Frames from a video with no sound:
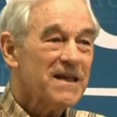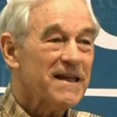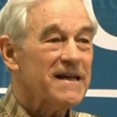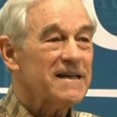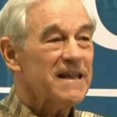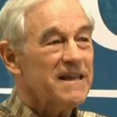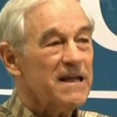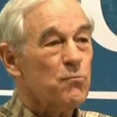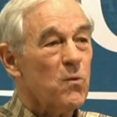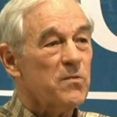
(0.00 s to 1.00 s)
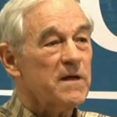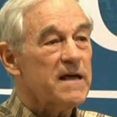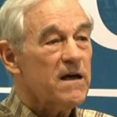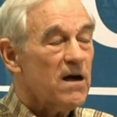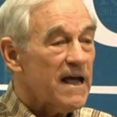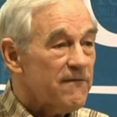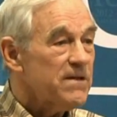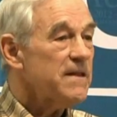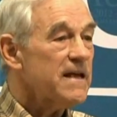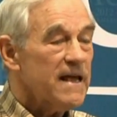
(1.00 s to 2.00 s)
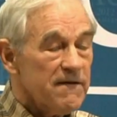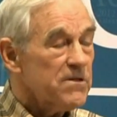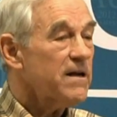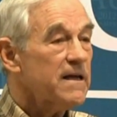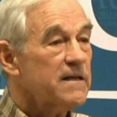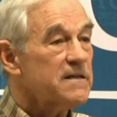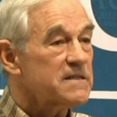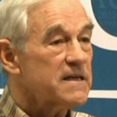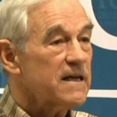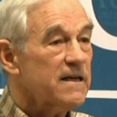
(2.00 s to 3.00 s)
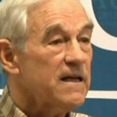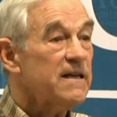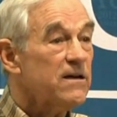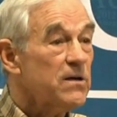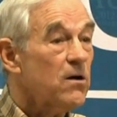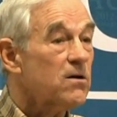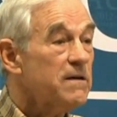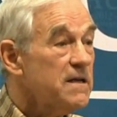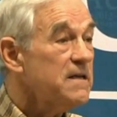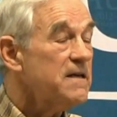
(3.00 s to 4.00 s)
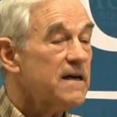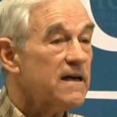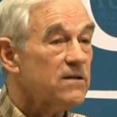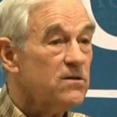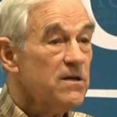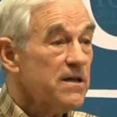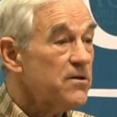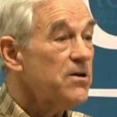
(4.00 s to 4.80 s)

they have their head in the sand, and they are in denial. They're